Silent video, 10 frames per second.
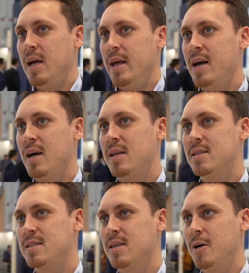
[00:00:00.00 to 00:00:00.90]
Yeah,
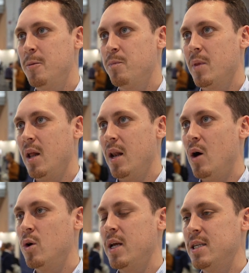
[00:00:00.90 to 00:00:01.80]
it's
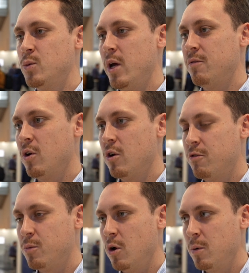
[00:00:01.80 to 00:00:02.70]
nowadays we have a lot
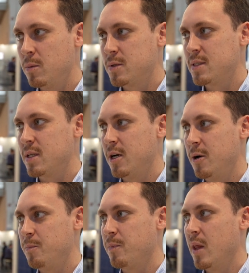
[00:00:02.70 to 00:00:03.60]
of problems
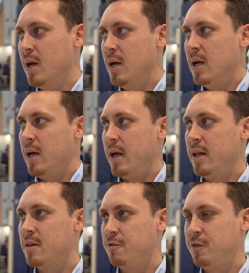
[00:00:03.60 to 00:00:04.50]

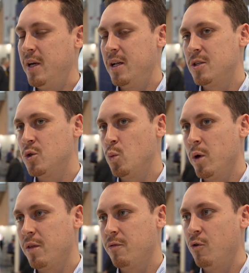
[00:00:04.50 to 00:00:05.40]
in the field
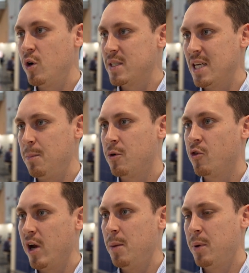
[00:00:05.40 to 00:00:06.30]
with, for example,
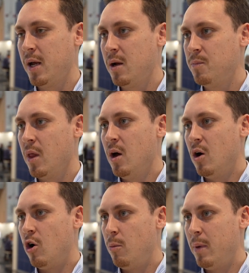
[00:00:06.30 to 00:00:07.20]
graping
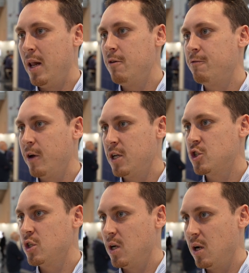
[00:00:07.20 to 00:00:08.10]
or
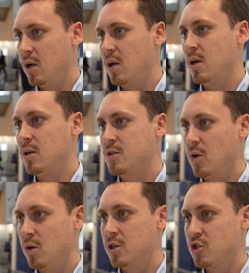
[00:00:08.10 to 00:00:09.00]
malfunctional
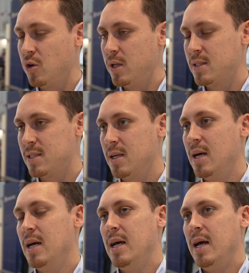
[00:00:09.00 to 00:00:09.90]
solder joints.
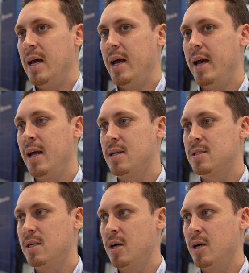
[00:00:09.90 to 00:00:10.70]
And